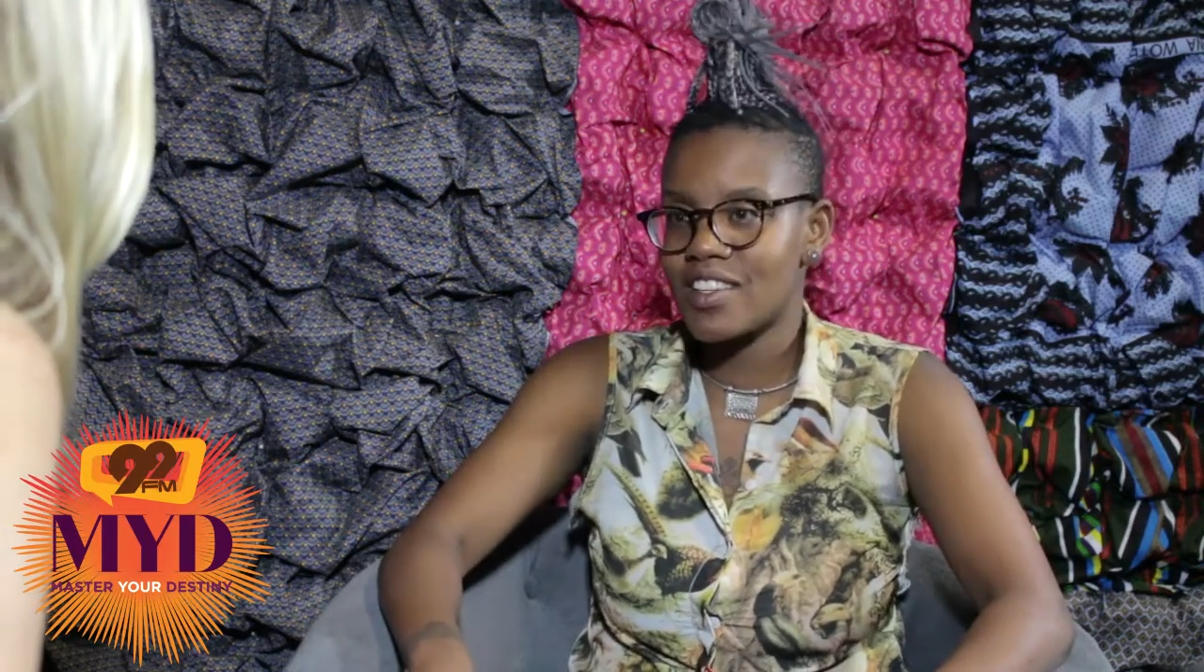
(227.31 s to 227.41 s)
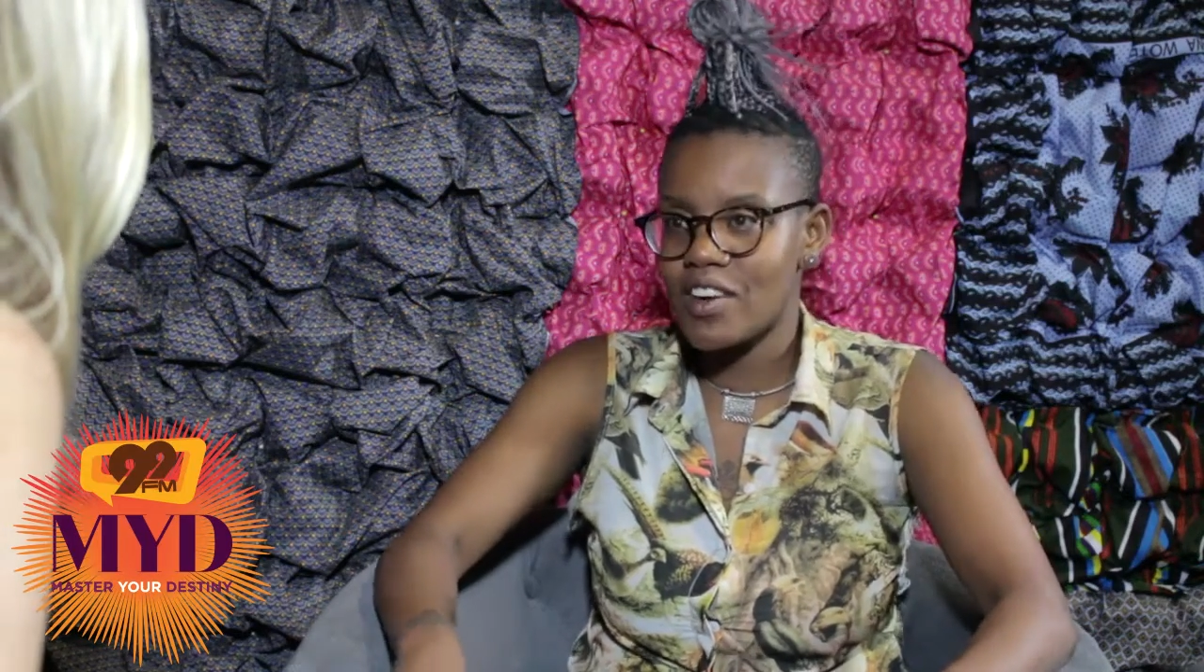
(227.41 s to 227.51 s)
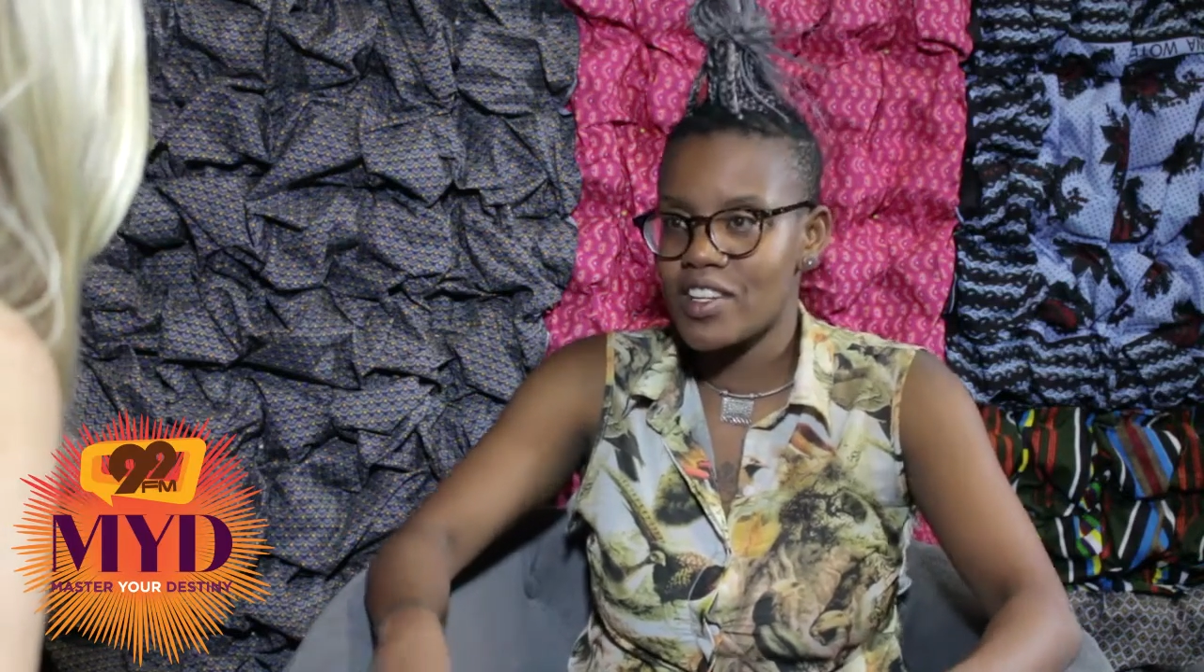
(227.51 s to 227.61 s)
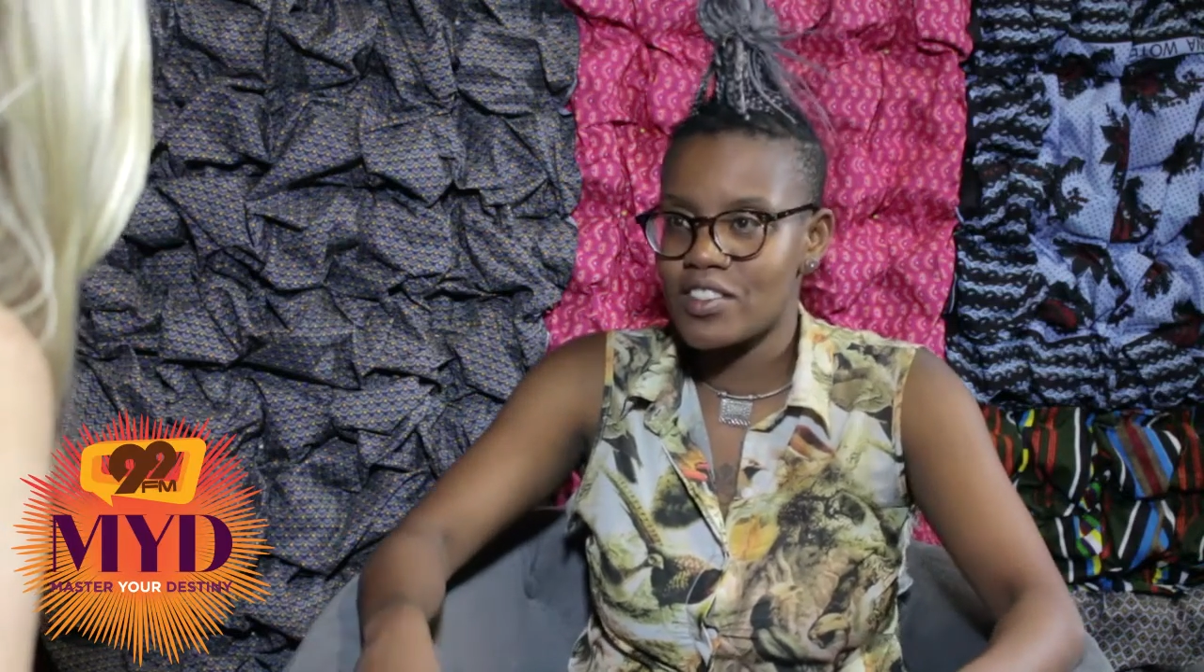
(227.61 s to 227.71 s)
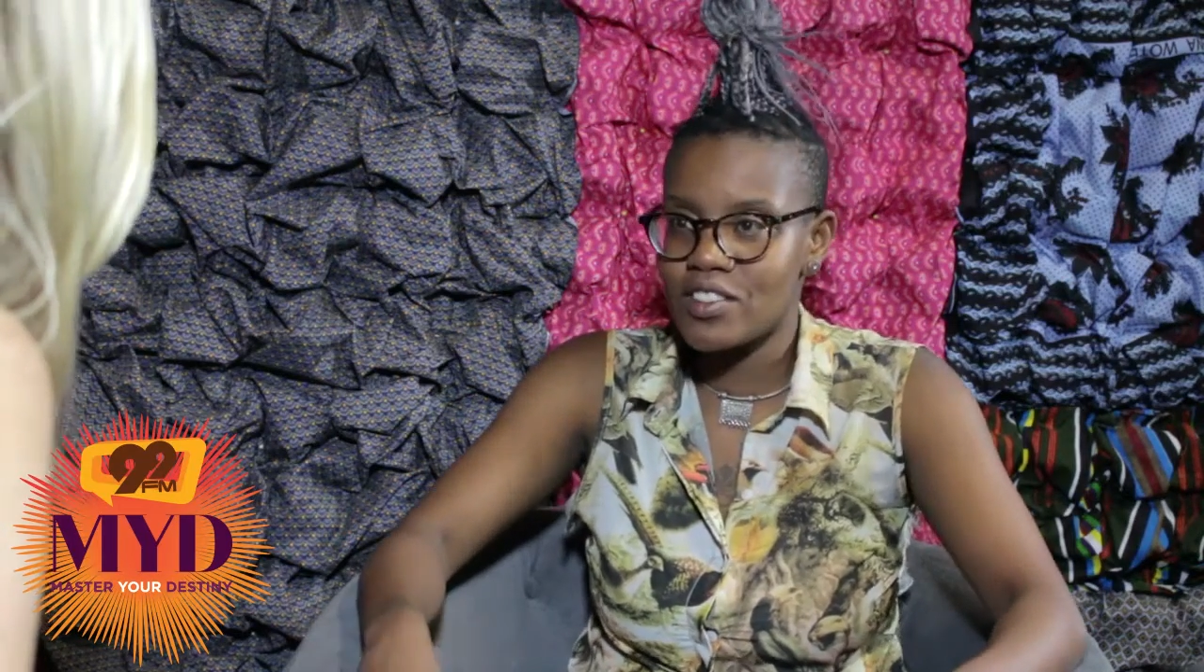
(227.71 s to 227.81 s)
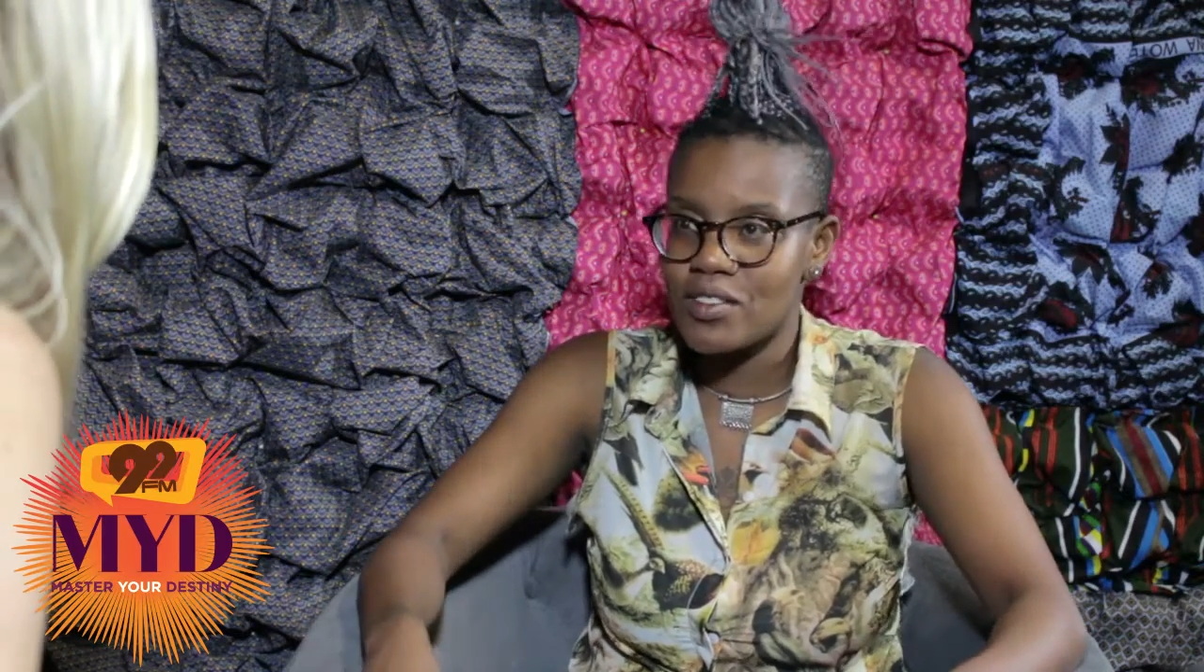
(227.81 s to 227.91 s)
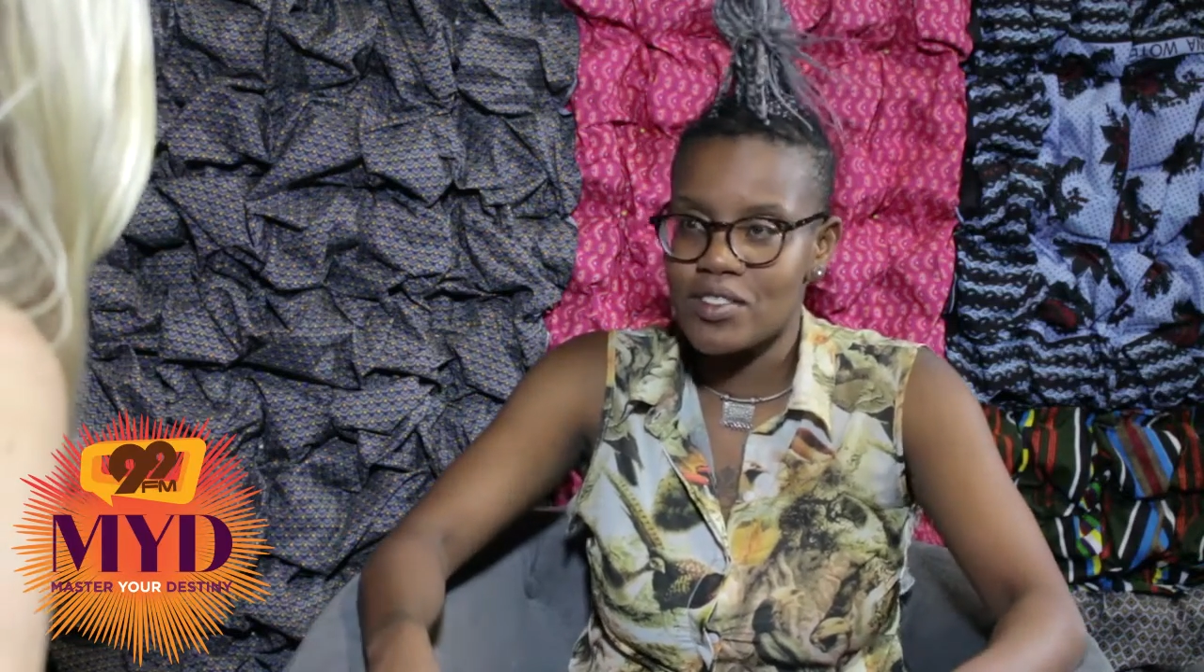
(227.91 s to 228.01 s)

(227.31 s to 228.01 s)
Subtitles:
going to do